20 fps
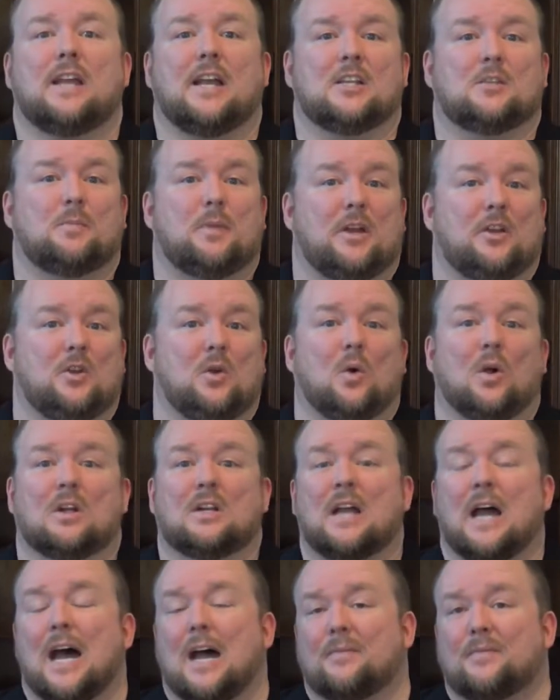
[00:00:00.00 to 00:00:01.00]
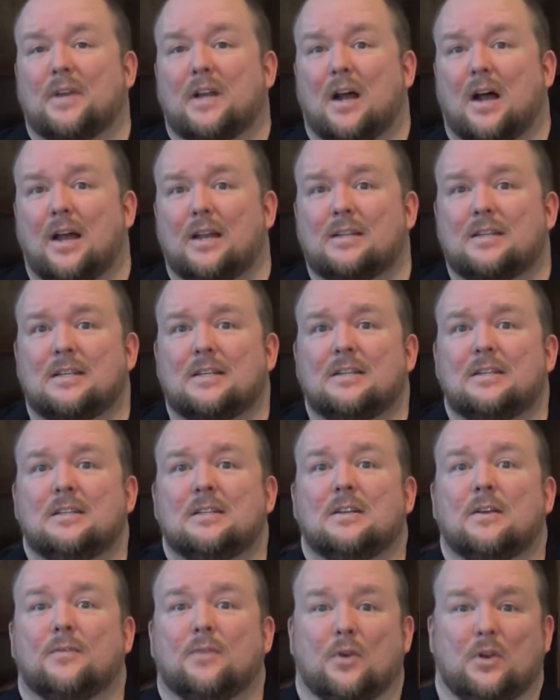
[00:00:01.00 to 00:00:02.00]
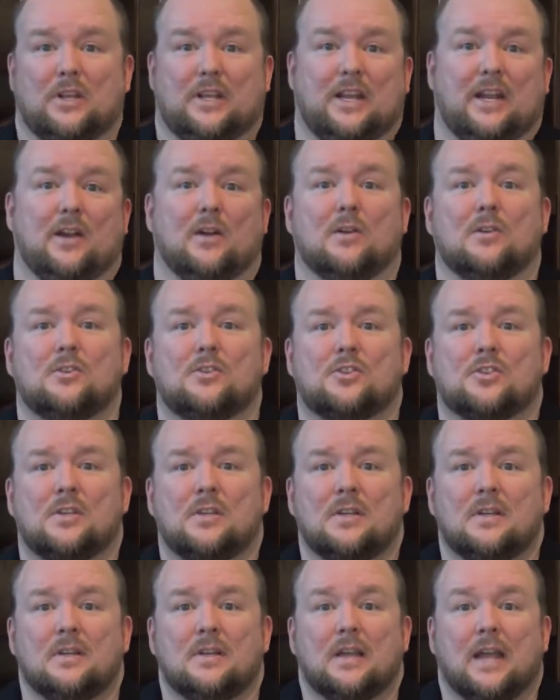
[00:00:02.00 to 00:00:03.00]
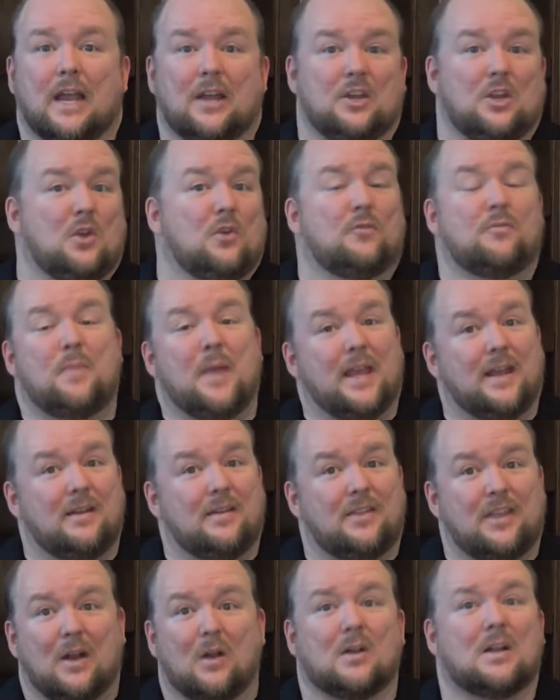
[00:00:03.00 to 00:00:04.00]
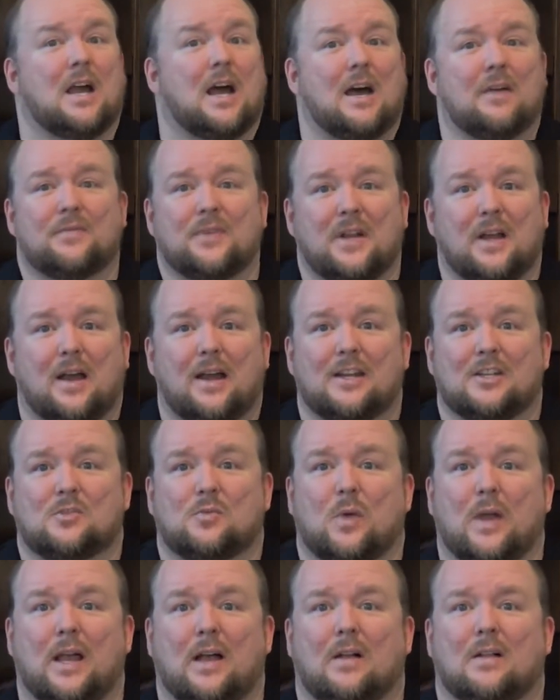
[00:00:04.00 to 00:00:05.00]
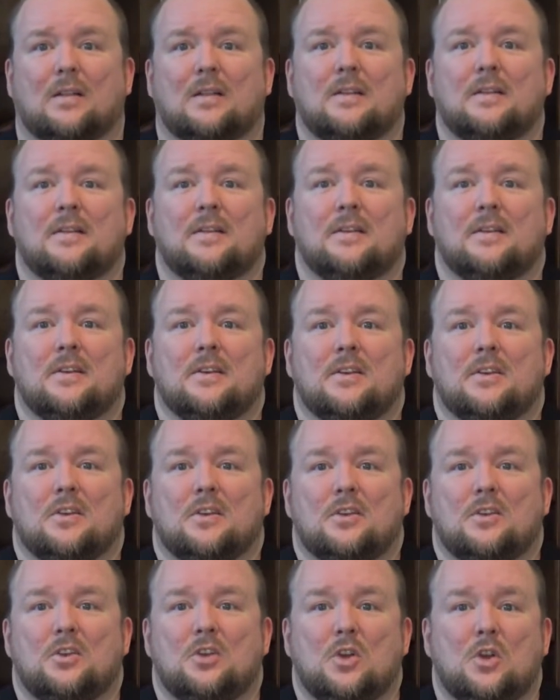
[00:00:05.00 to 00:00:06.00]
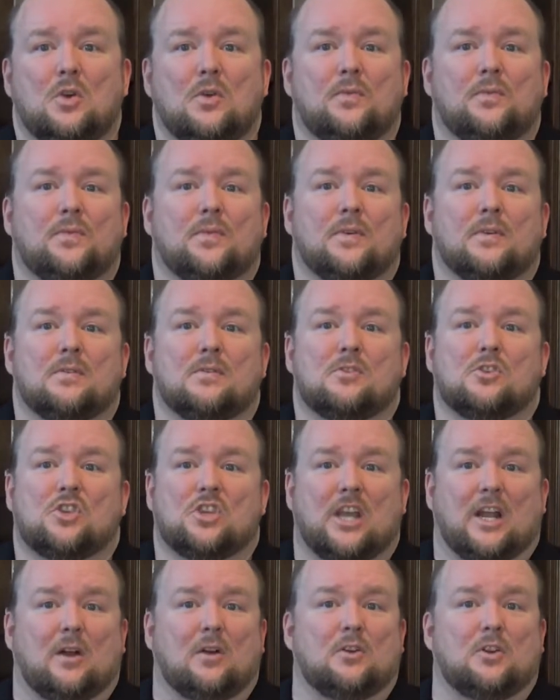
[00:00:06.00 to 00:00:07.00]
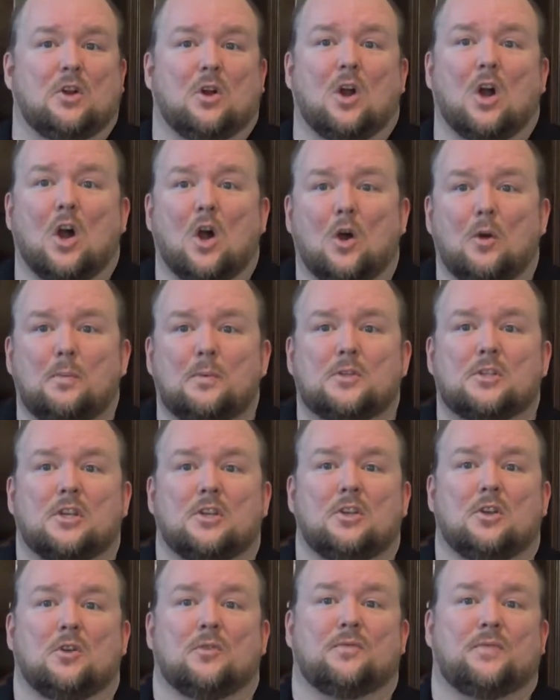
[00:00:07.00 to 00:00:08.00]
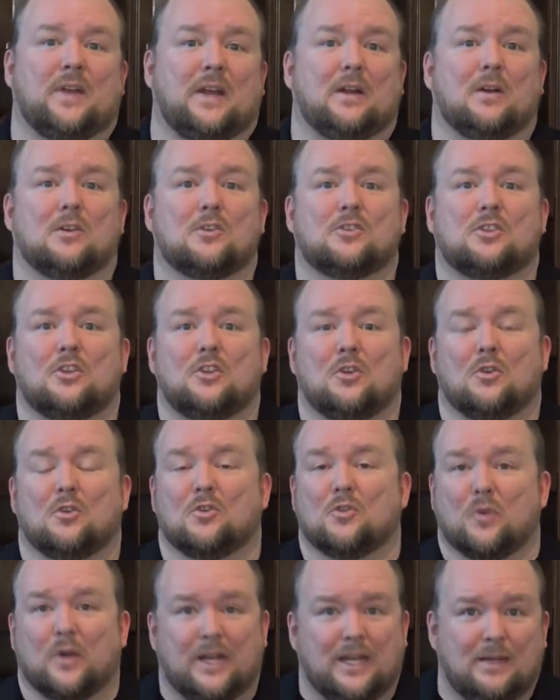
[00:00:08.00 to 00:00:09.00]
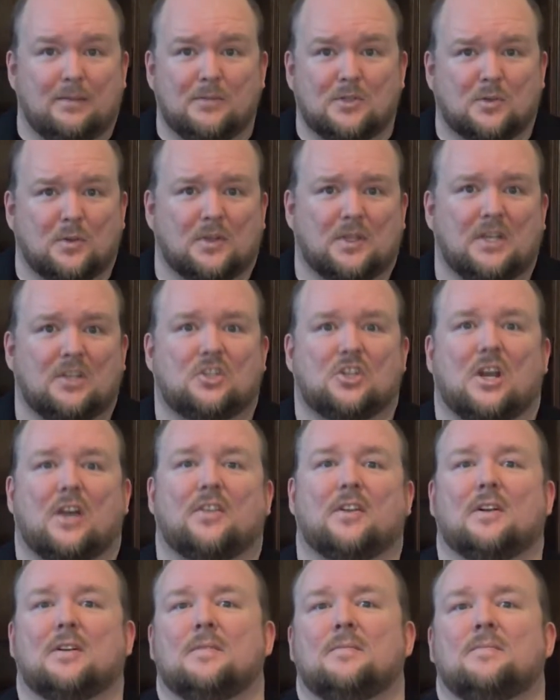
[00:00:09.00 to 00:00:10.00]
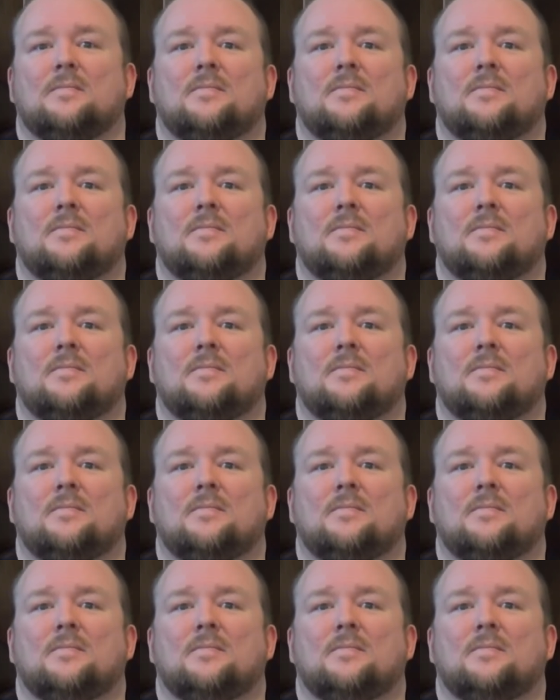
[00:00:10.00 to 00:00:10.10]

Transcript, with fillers: has been your confidant for years, and you've been their confidant as well. You've shared your hopes and your fears and your dreams with each other.